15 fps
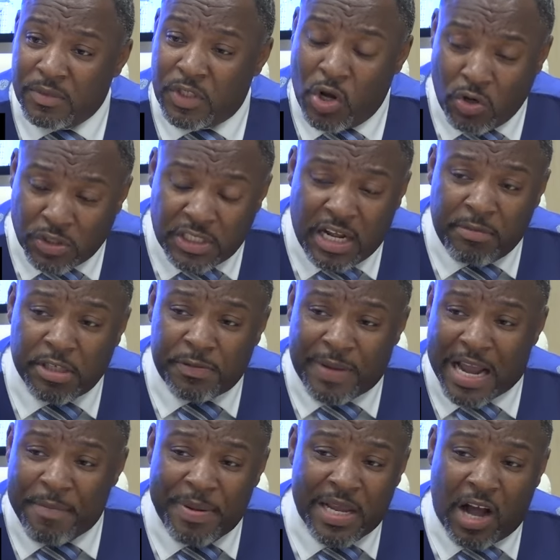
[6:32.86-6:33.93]
Those numbers
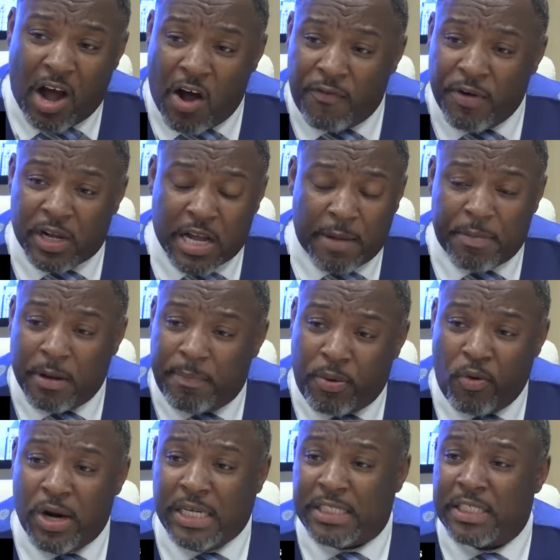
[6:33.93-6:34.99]
might be off a couple of
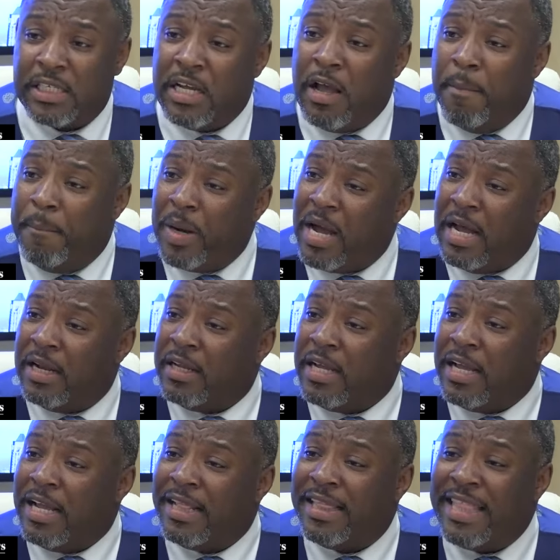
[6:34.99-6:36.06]
points, but
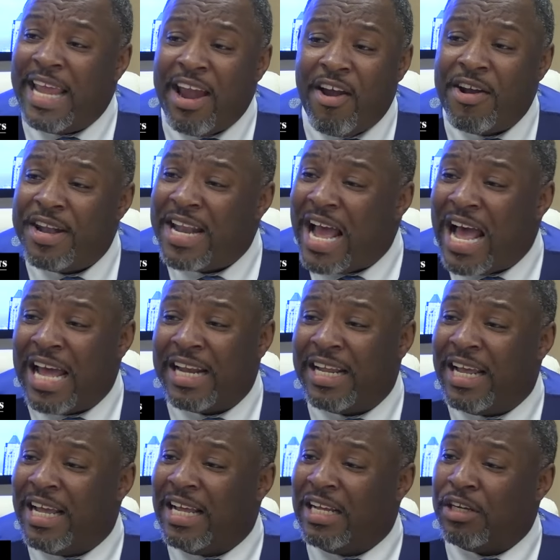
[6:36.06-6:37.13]
they're not
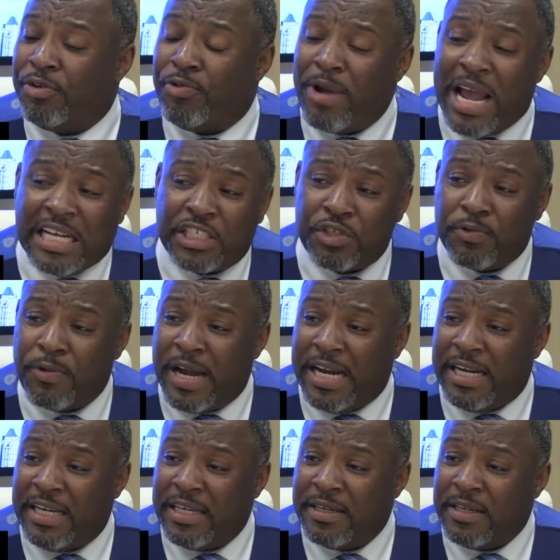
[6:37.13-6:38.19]

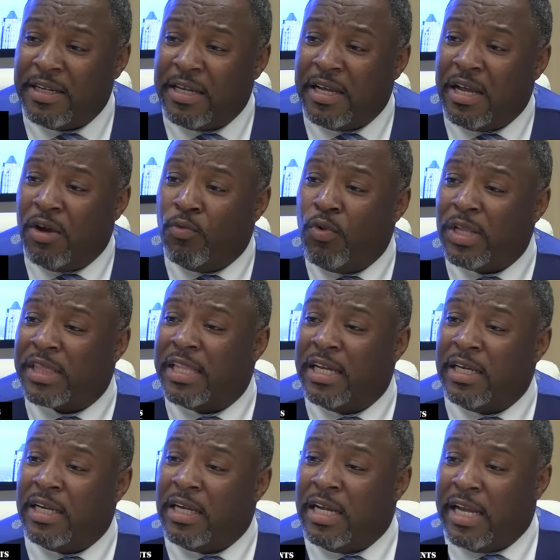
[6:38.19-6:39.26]
graduating with
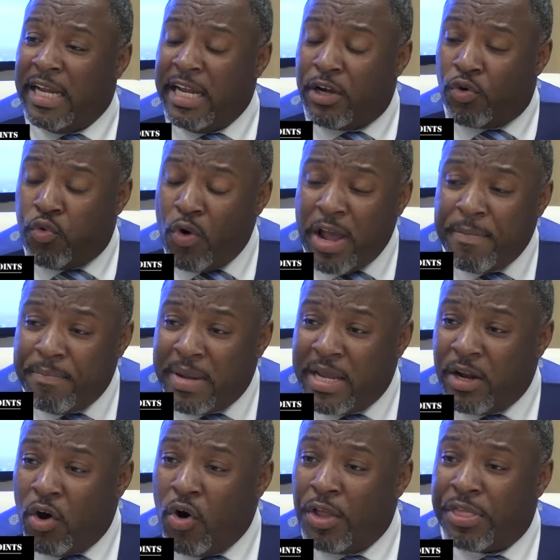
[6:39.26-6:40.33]
the
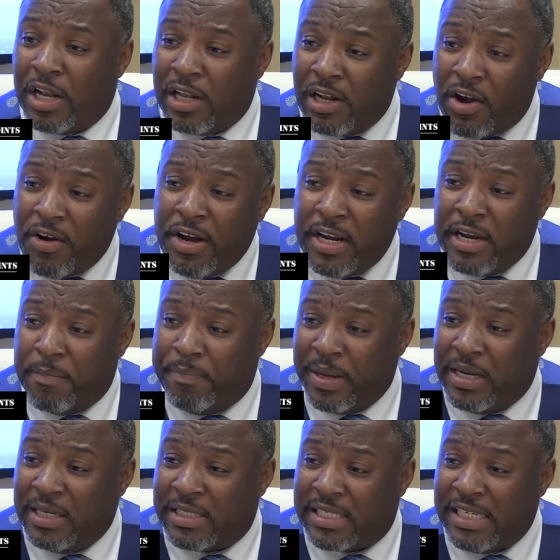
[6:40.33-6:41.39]
equipment or the learning
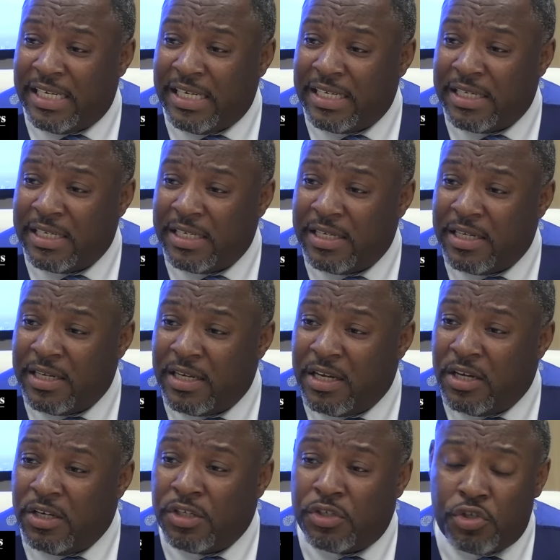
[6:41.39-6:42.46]
ability
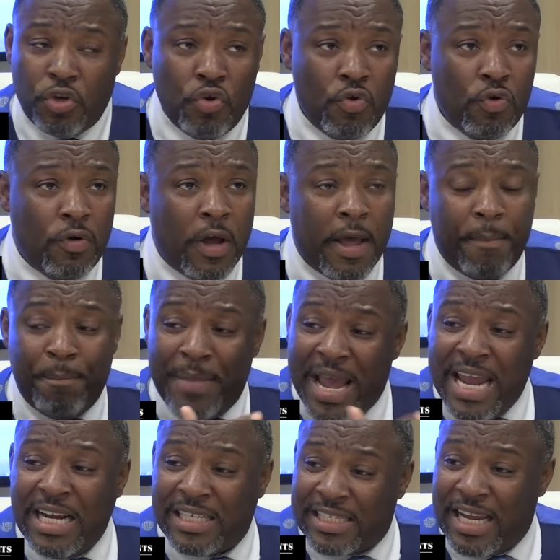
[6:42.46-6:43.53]
to
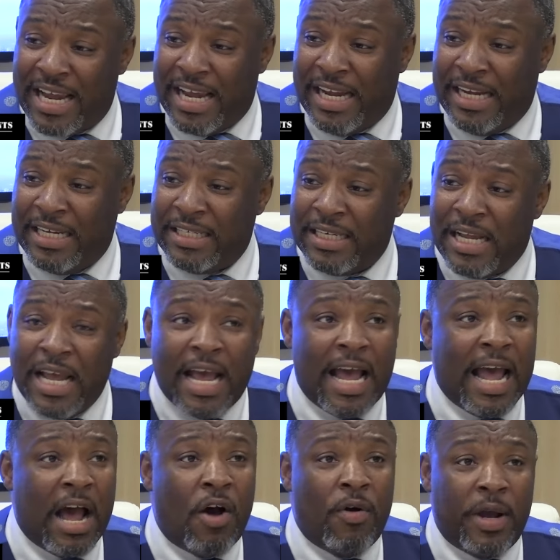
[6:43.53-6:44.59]
maintain
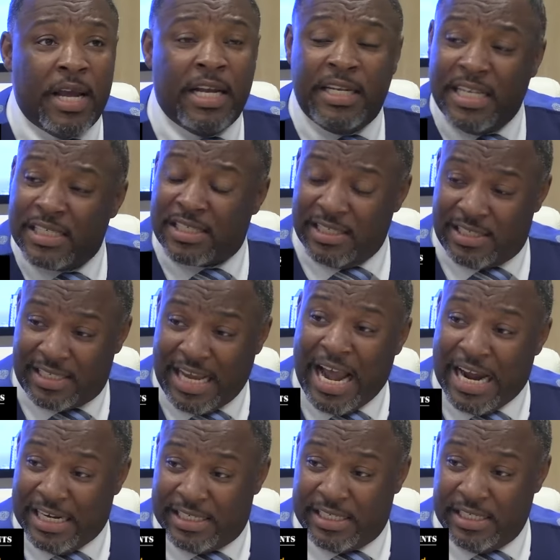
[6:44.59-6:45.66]
out in this
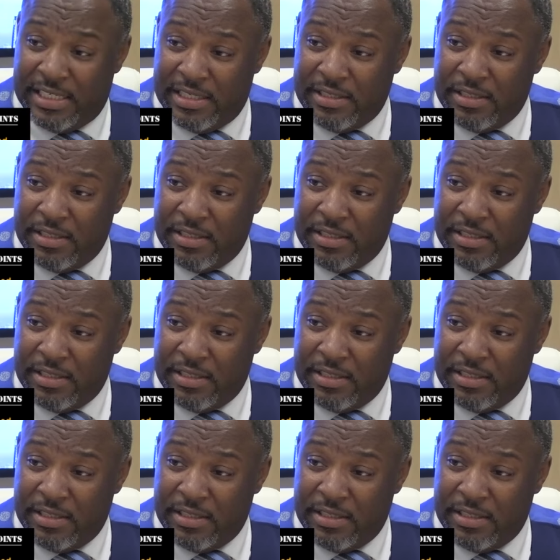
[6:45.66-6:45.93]
society.